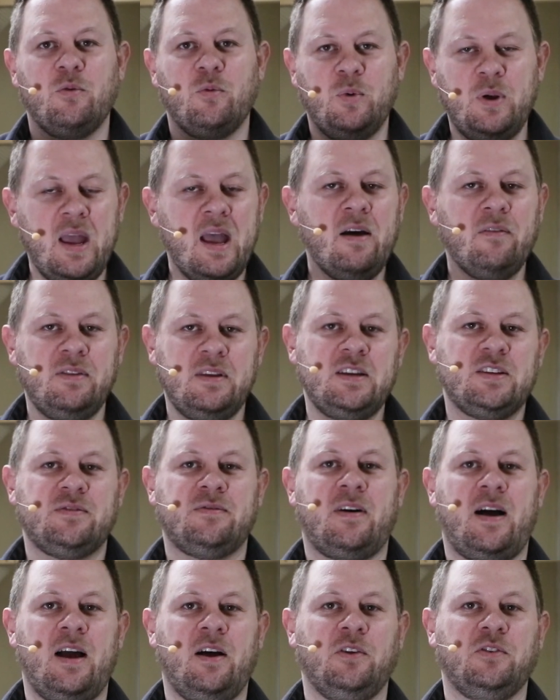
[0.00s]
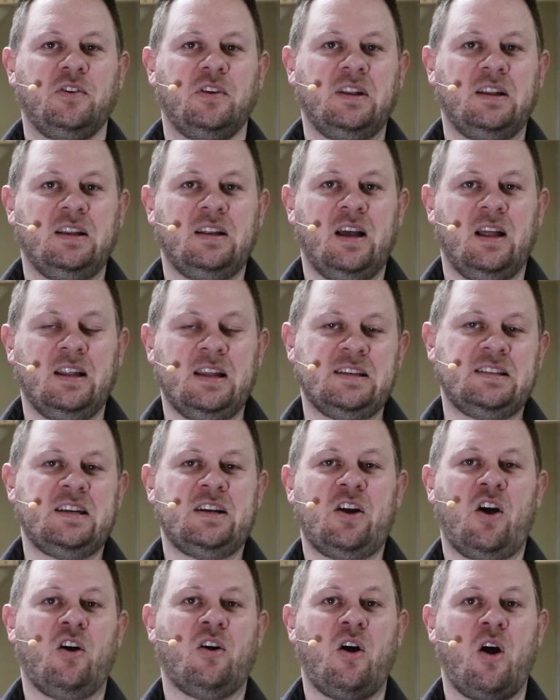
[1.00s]
We have these files
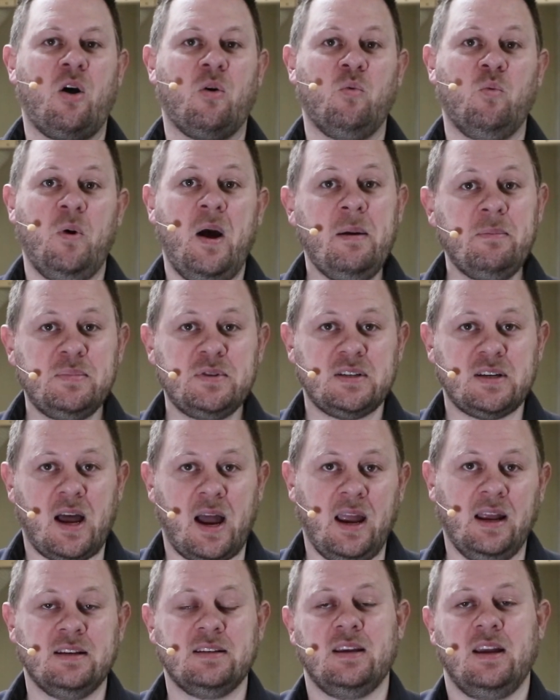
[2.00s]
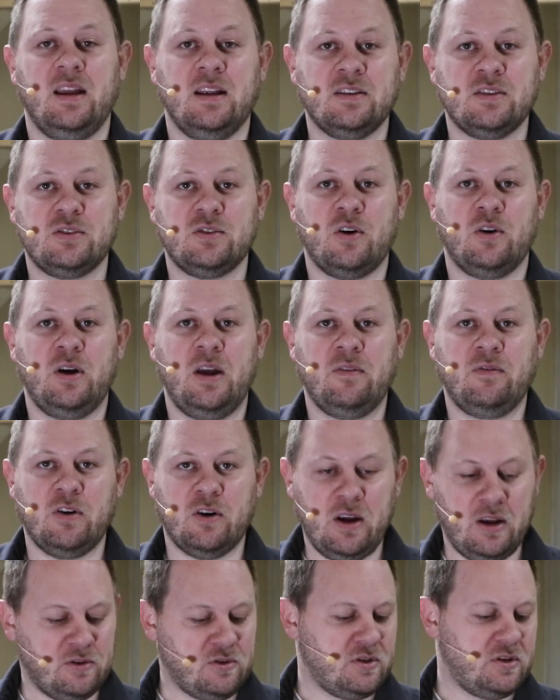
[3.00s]
listed on our website, and so if
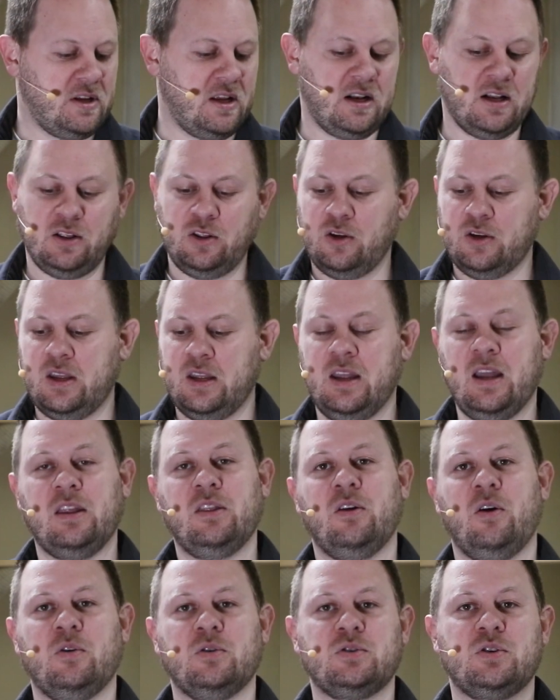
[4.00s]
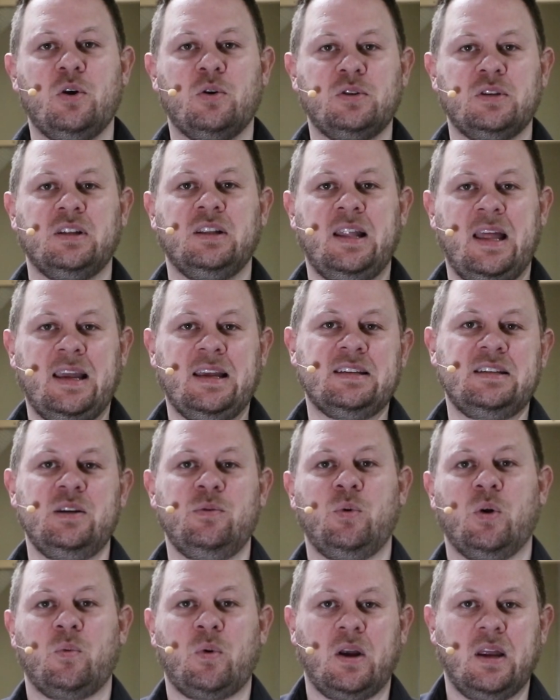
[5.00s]
you're interested in looking at those, go to
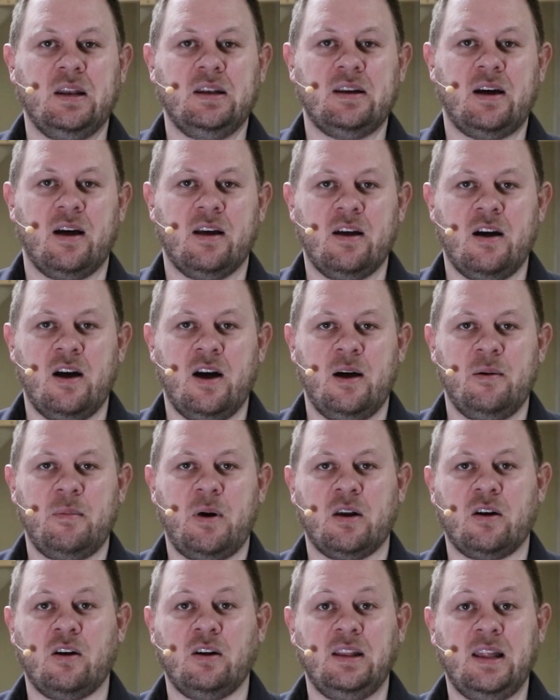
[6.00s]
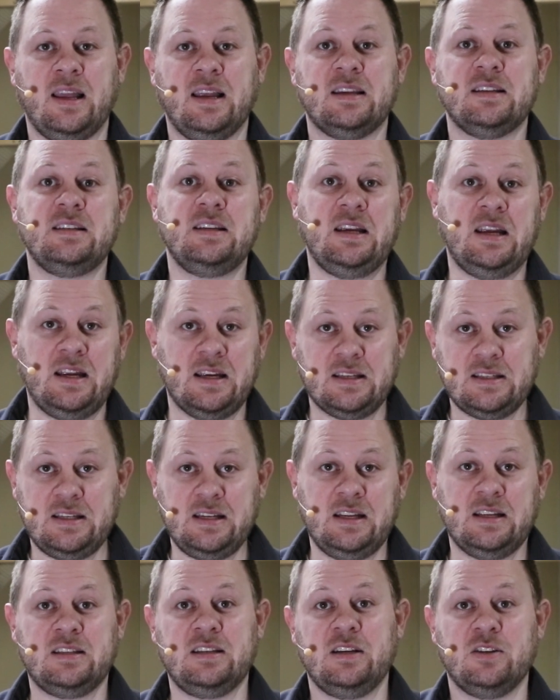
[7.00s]
legacywoodworking.com on our Legacy
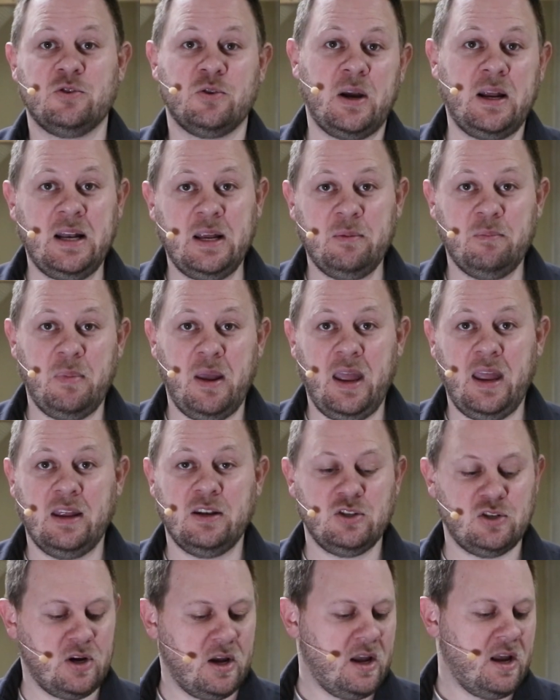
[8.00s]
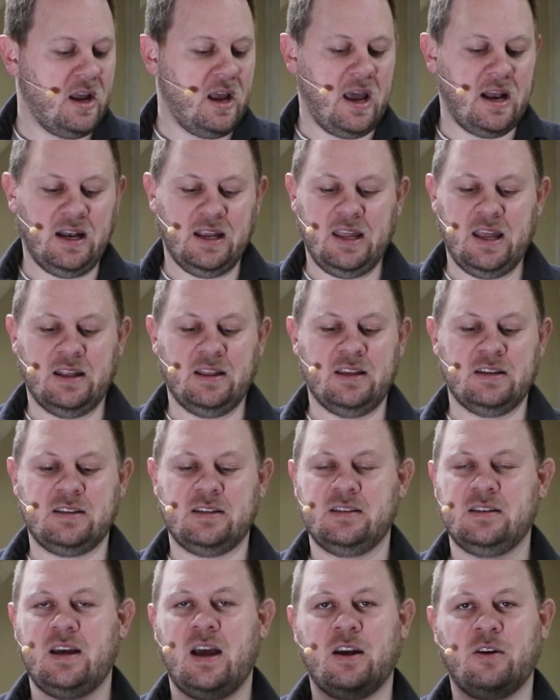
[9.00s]
CNC training page. And again,
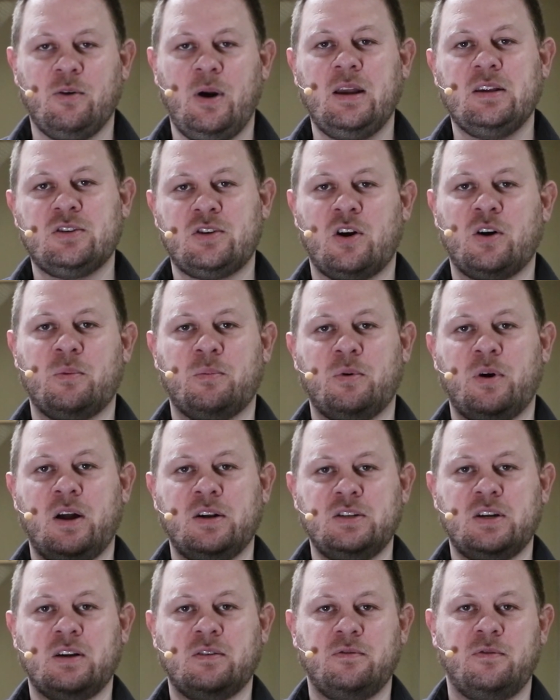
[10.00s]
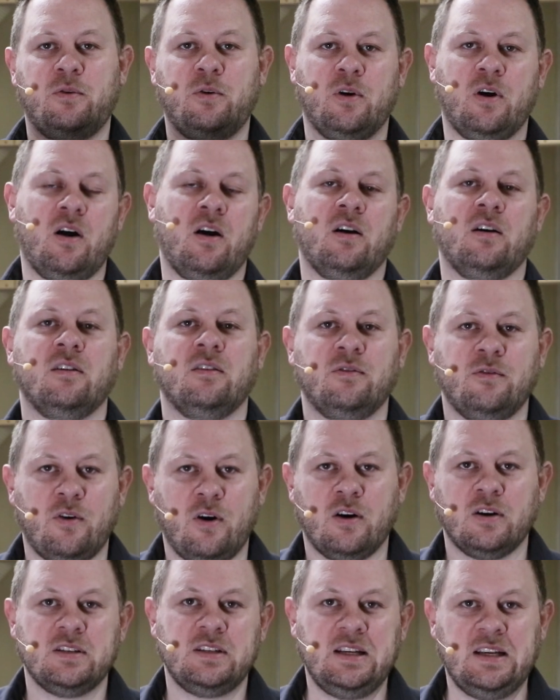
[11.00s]
this is a great starter project for our
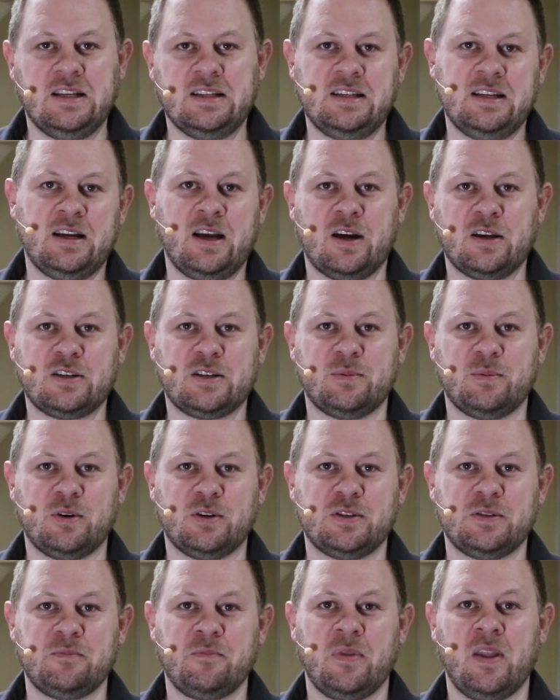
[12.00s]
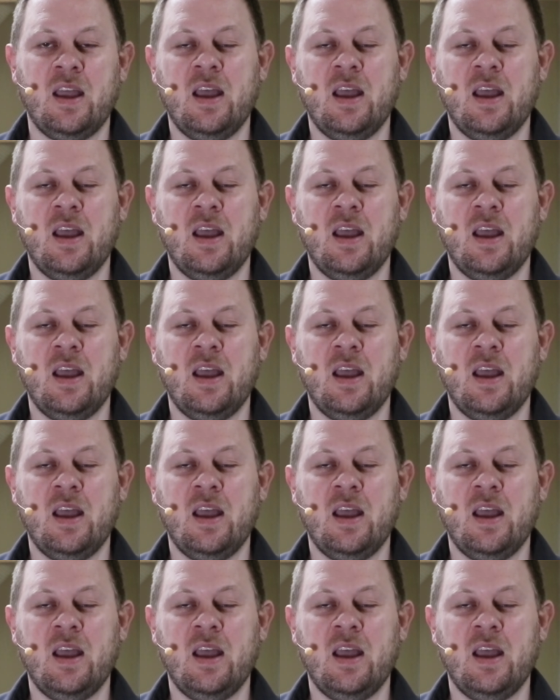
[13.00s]
CNC customers.